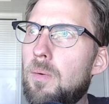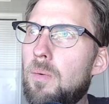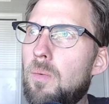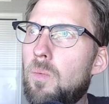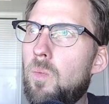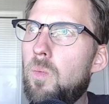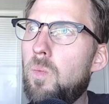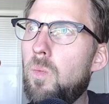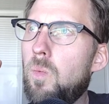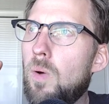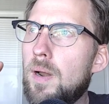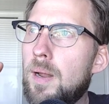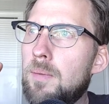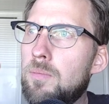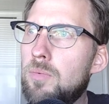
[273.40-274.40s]
what
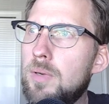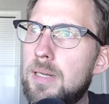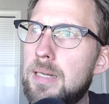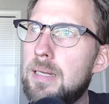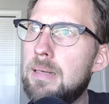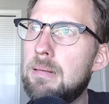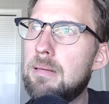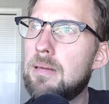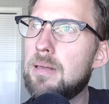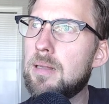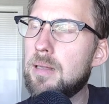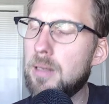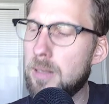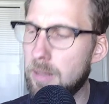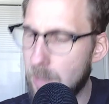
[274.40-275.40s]
I really
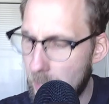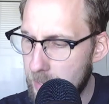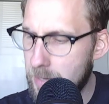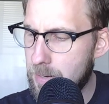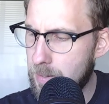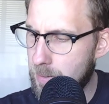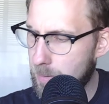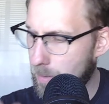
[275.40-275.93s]
like